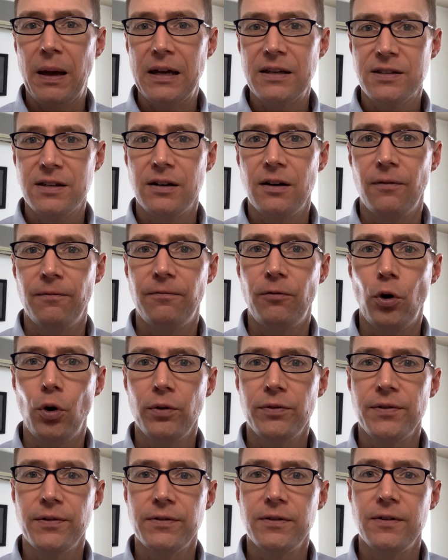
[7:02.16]
as it
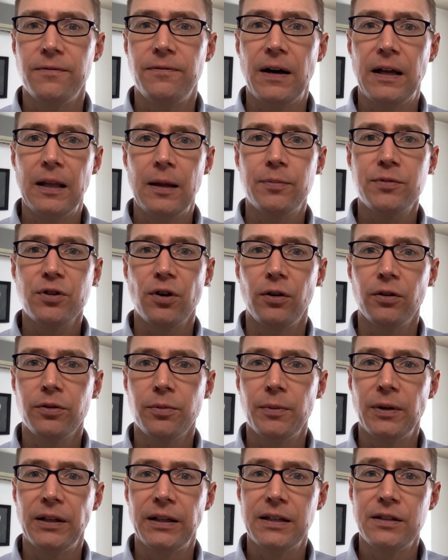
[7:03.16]
unfolds and develops,
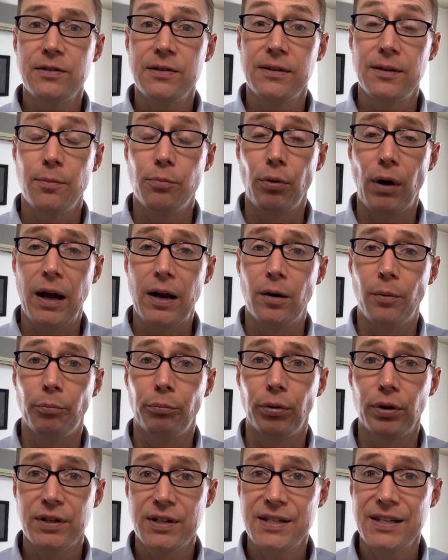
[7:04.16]
ultimately to the bridal
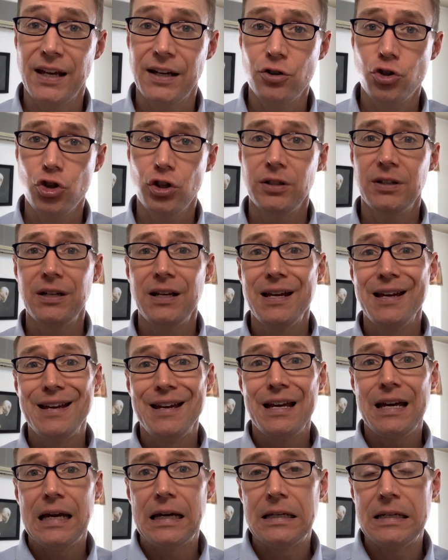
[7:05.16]
procession,
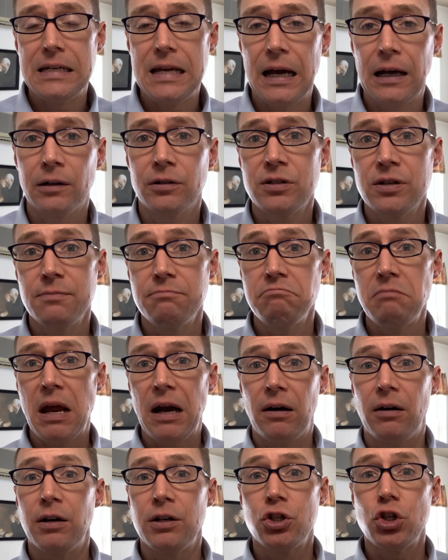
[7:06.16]
and now to
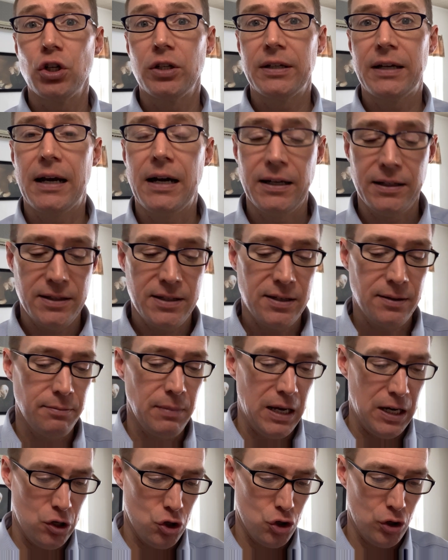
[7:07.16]
marriage and
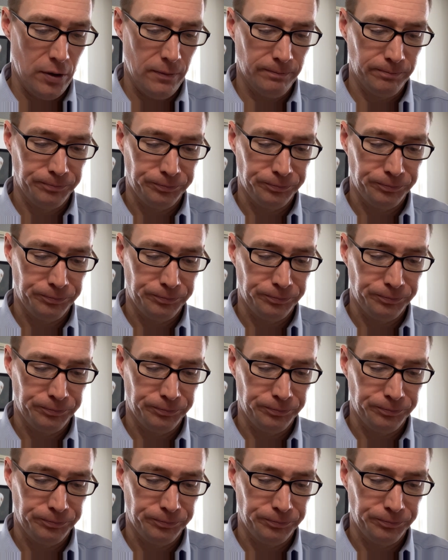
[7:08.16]
consummation.